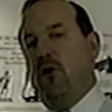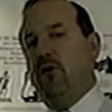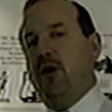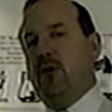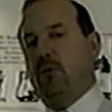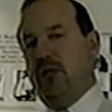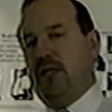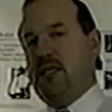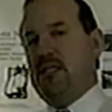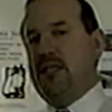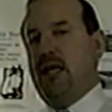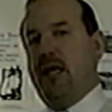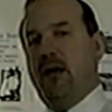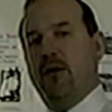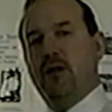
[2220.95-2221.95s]
already released
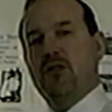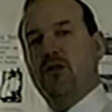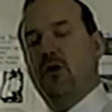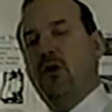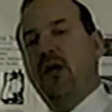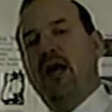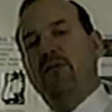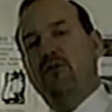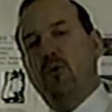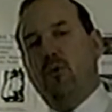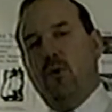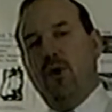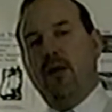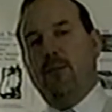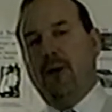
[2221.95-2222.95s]
that area, so you don't have to
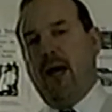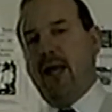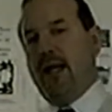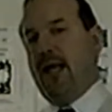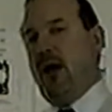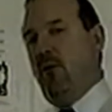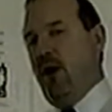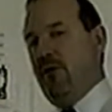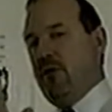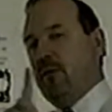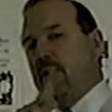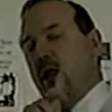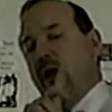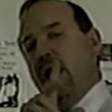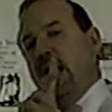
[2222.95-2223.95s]
worry about it.
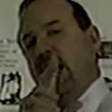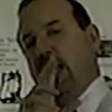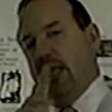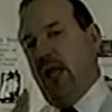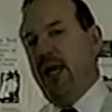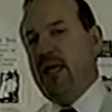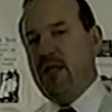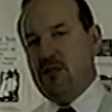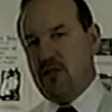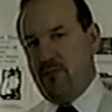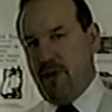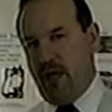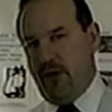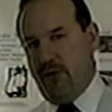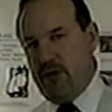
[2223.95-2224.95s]
However, like in
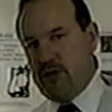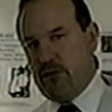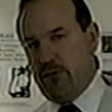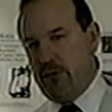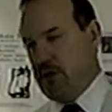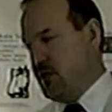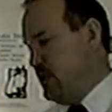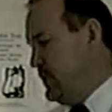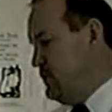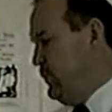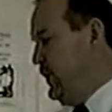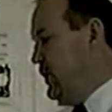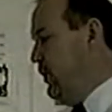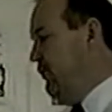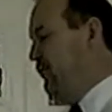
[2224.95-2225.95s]
somatovisceral disease,
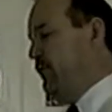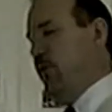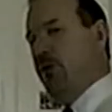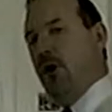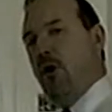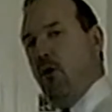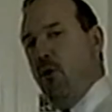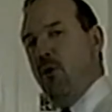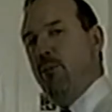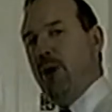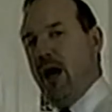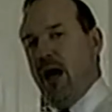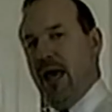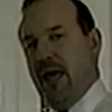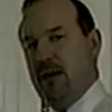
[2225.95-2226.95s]
we go through the whole
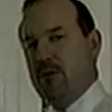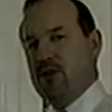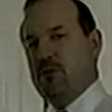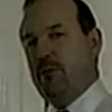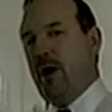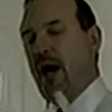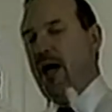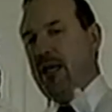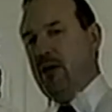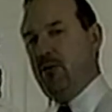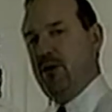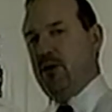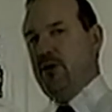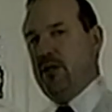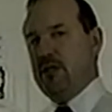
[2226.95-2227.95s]
animal's body
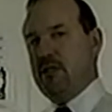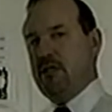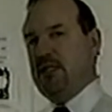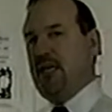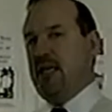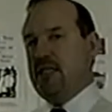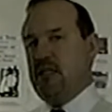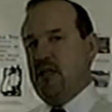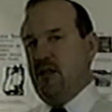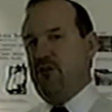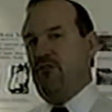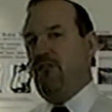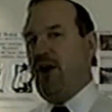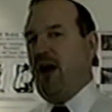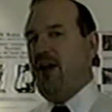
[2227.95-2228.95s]
with this. It takes
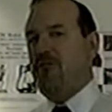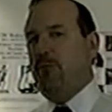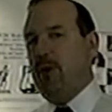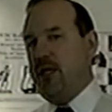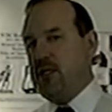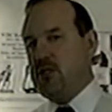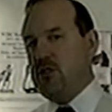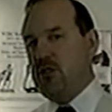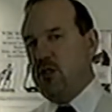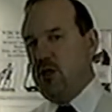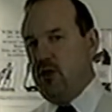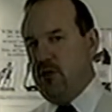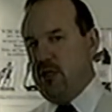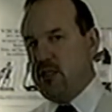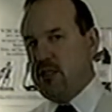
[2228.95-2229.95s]
another 5 minutes to
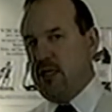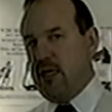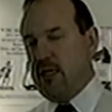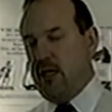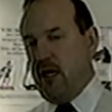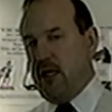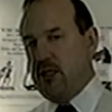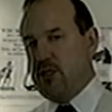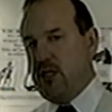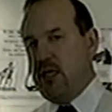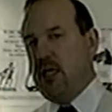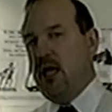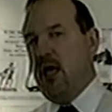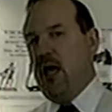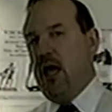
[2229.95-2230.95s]
do this
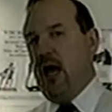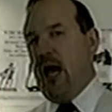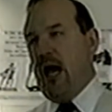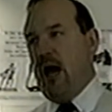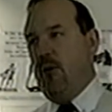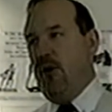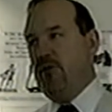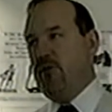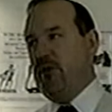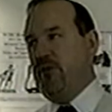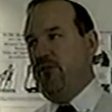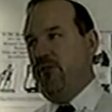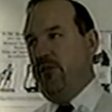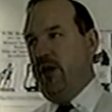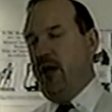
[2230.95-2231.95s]
technology. However,
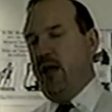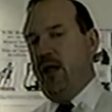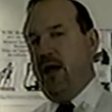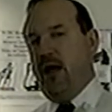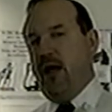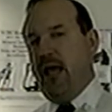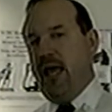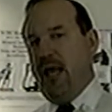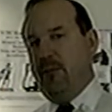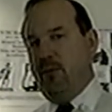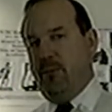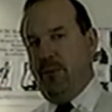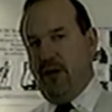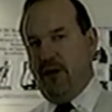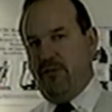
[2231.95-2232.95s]
the
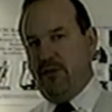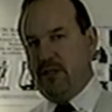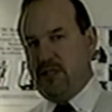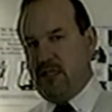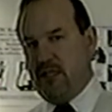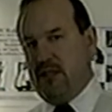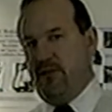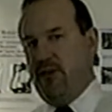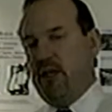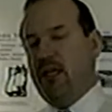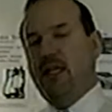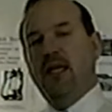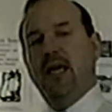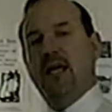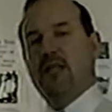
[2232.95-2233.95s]
animal benefits
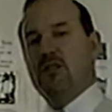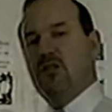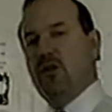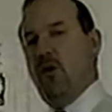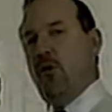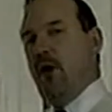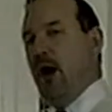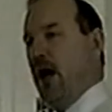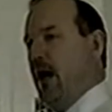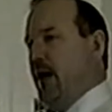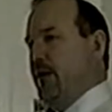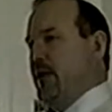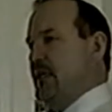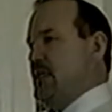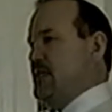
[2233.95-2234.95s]
significantly, and
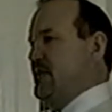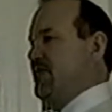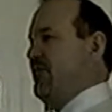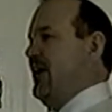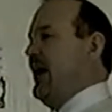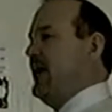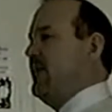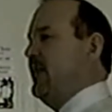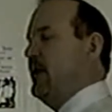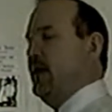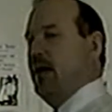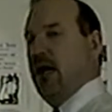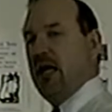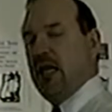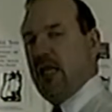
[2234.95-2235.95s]
so is, in fact,
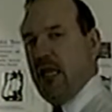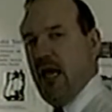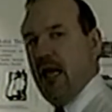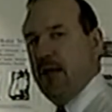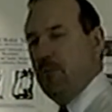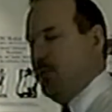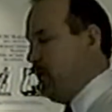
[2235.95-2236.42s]
the client